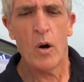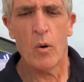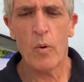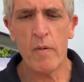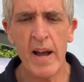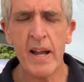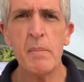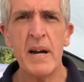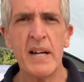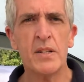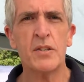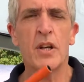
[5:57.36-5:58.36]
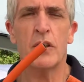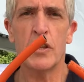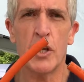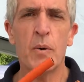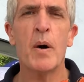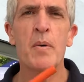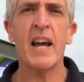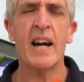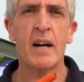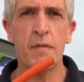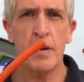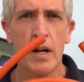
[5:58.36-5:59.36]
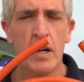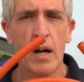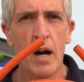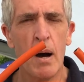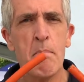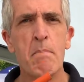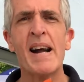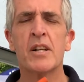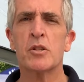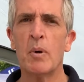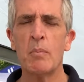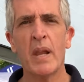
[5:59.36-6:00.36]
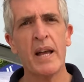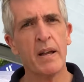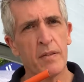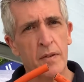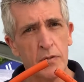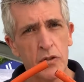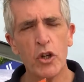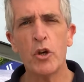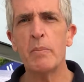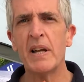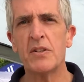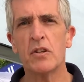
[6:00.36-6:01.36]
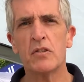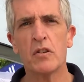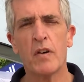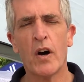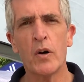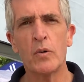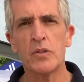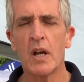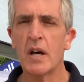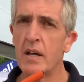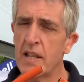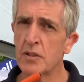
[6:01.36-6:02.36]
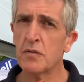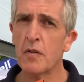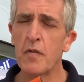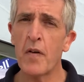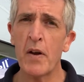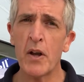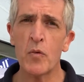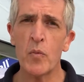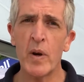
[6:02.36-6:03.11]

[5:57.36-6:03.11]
we recommend that you only have a maximum length of 2 meters of hose, and that's for a very good